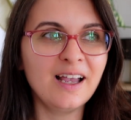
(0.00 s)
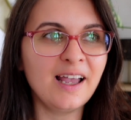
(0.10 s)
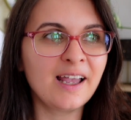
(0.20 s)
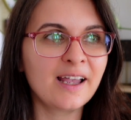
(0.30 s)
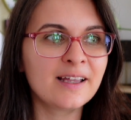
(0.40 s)

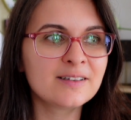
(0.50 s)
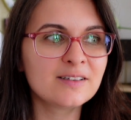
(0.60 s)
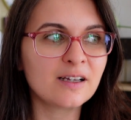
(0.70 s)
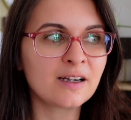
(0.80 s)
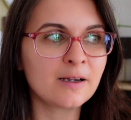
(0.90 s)

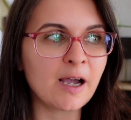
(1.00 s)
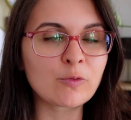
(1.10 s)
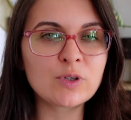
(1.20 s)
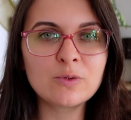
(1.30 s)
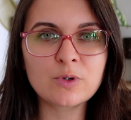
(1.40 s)
and I
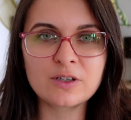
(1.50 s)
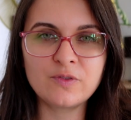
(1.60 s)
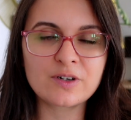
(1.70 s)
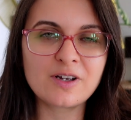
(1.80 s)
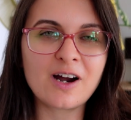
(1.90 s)
really worked
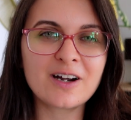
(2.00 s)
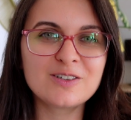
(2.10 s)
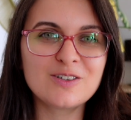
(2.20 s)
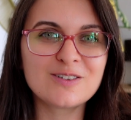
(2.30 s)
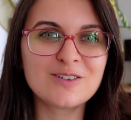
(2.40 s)
very
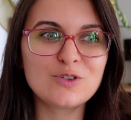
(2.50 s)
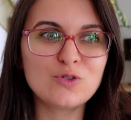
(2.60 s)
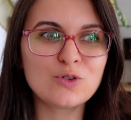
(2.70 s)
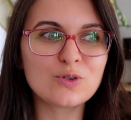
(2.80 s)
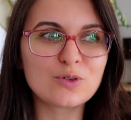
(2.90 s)
hard
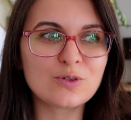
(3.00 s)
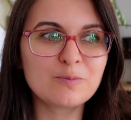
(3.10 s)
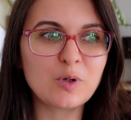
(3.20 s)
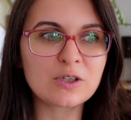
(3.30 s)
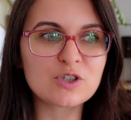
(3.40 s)
to
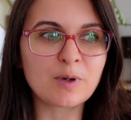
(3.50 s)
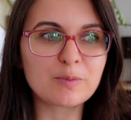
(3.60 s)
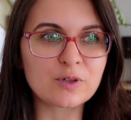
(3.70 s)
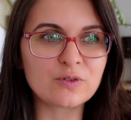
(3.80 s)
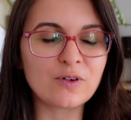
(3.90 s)
polish my
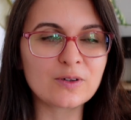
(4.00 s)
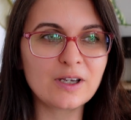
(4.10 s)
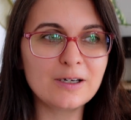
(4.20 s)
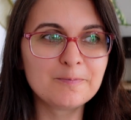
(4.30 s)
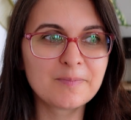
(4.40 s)

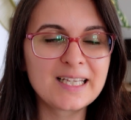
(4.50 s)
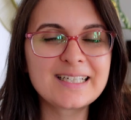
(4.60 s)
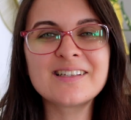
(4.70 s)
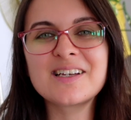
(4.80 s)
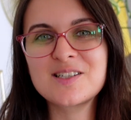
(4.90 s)
portfolio.
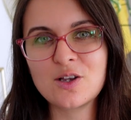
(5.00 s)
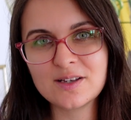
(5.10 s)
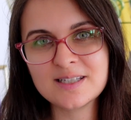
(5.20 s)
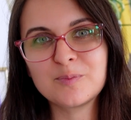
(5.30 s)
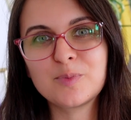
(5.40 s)
They saw
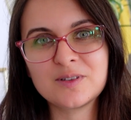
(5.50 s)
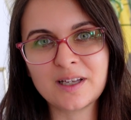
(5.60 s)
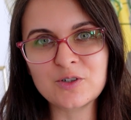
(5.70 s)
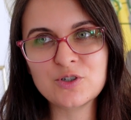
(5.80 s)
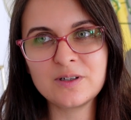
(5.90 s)
some
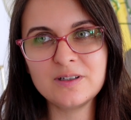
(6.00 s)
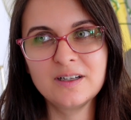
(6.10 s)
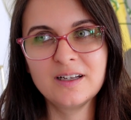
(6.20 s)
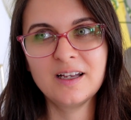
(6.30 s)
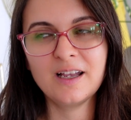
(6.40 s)
potential,
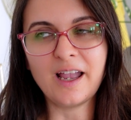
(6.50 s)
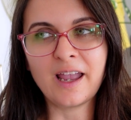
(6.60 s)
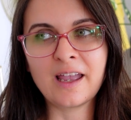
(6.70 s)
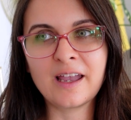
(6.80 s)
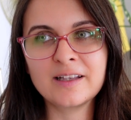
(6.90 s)

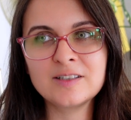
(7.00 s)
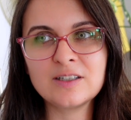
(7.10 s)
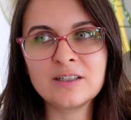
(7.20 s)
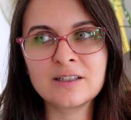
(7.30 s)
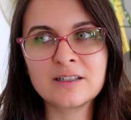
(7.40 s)

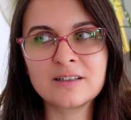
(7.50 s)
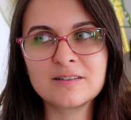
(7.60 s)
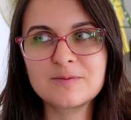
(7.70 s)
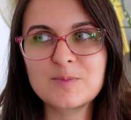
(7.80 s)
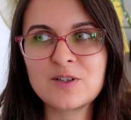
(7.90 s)
and
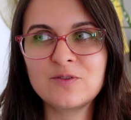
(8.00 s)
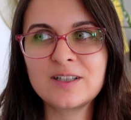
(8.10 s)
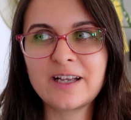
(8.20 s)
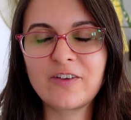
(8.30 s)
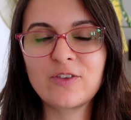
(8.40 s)
in something
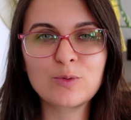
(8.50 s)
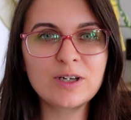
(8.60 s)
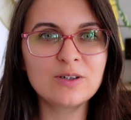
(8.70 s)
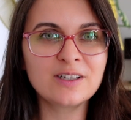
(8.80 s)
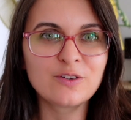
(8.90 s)
like
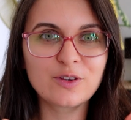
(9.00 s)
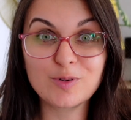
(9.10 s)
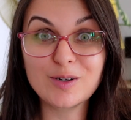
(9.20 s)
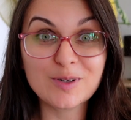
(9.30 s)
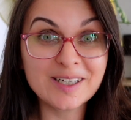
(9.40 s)

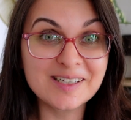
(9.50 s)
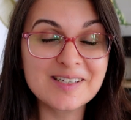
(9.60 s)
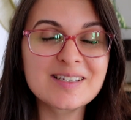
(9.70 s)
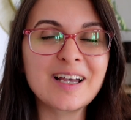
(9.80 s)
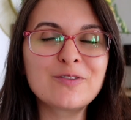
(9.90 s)
3
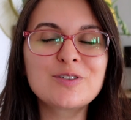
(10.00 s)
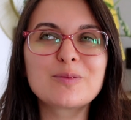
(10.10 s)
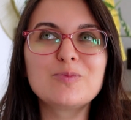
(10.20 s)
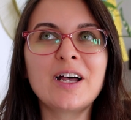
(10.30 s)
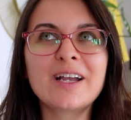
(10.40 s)
weeks after
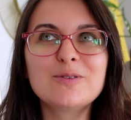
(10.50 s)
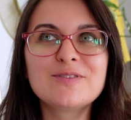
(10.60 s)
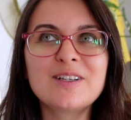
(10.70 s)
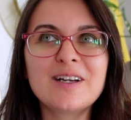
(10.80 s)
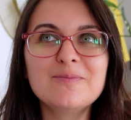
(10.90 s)
applying
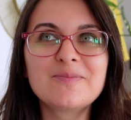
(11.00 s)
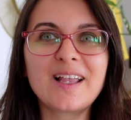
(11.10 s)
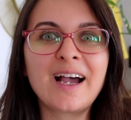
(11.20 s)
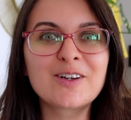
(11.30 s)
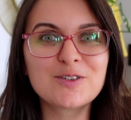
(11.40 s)
with them,
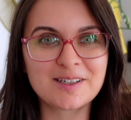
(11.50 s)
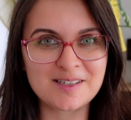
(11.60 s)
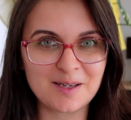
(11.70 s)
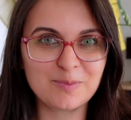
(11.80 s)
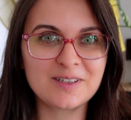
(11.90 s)
I got
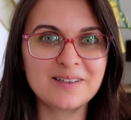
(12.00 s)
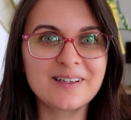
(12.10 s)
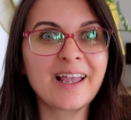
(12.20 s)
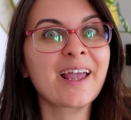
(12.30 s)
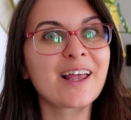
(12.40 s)
accepted
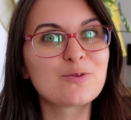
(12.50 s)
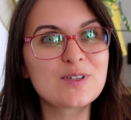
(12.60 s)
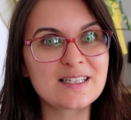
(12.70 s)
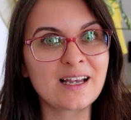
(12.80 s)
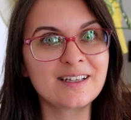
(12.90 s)
and we
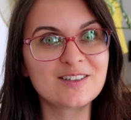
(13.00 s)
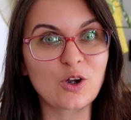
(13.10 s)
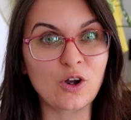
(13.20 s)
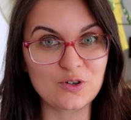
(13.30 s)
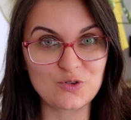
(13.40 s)
signed a
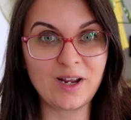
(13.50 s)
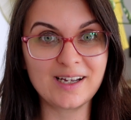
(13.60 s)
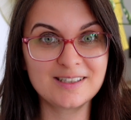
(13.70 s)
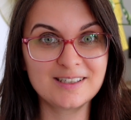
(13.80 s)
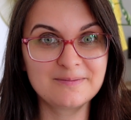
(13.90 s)

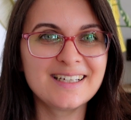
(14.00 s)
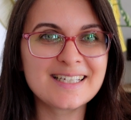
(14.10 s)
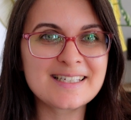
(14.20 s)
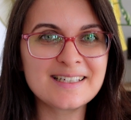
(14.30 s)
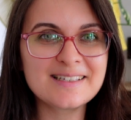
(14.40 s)
contract.
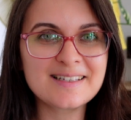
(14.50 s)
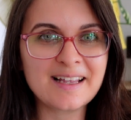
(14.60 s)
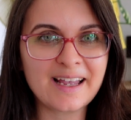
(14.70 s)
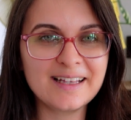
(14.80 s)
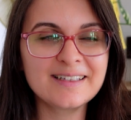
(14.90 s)
Since
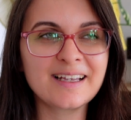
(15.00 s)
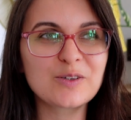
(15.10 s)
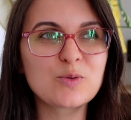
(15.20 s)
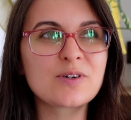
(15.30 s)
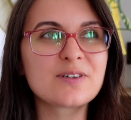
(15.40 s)
then,
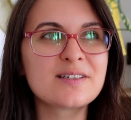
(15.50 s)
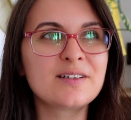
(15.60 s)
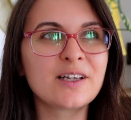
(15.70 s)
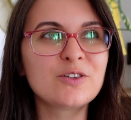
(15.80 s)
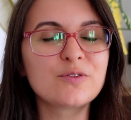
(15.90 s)
that was
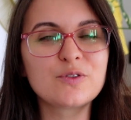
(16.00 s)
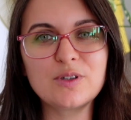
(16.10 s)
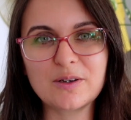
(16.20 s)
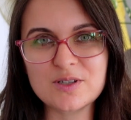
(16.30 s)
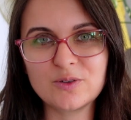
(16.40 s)
the end of
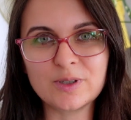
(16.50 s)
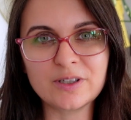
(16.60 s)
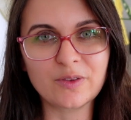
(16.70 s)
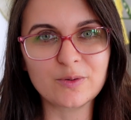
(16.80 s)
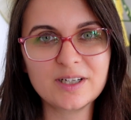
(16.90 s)

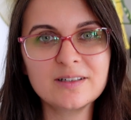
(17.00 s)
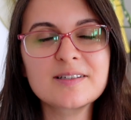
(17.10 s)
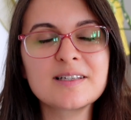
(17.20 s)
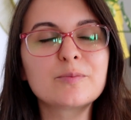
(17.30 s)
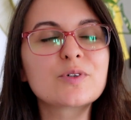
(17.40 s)
2023,
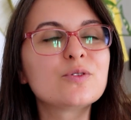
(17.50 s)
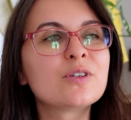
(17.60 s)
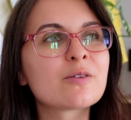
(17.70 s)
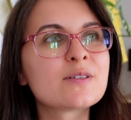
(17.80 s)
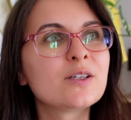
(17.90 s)
December
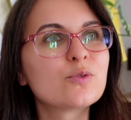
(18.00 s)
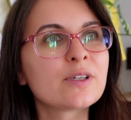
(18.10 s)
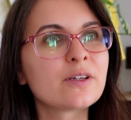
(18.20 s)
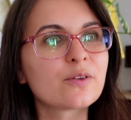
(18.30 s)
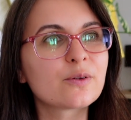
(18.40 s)

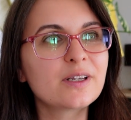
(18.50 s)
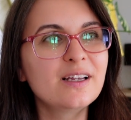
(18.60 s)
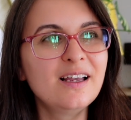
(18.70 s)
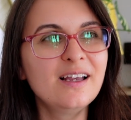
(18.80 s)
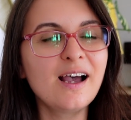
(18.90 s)

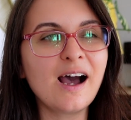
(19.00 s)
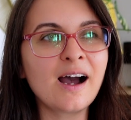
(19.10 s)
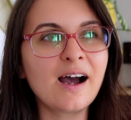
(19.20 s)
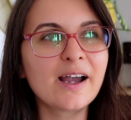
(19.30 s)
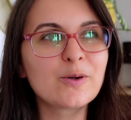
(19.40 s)
2023,
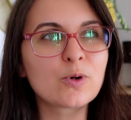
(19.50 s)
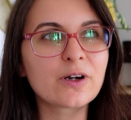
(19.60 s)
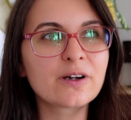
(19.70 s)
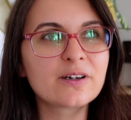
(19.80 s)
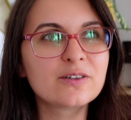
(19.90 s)
I
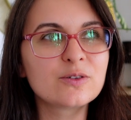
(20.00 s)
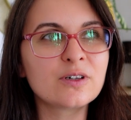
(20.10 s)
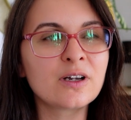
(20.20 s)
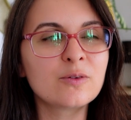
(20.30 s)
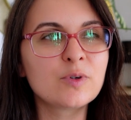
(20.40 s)
worked
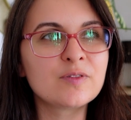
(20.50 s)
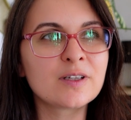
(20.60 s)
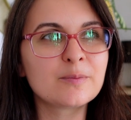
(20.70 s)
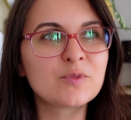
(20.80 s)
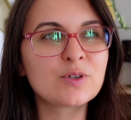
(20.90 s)
with
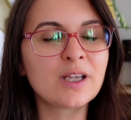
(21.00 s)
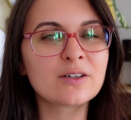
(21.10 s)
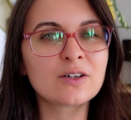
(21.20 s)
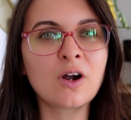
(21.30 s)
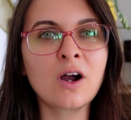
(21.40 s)
them
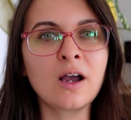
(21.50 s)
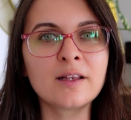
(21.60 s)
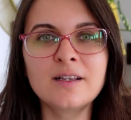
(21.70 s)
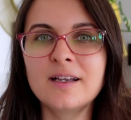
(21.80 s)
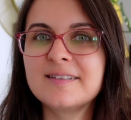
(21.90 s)
together
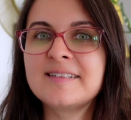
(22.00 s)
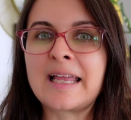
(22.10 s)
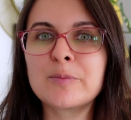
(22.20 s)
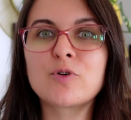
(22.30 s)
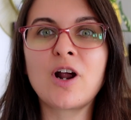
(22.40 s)
on
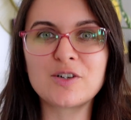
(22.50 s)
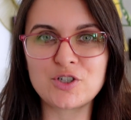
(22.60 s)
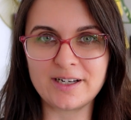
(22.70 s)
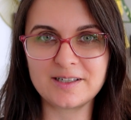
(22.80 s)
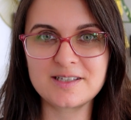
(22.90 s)
10
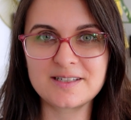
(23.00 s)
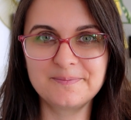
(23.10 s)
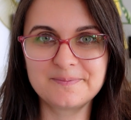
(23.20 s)
projects.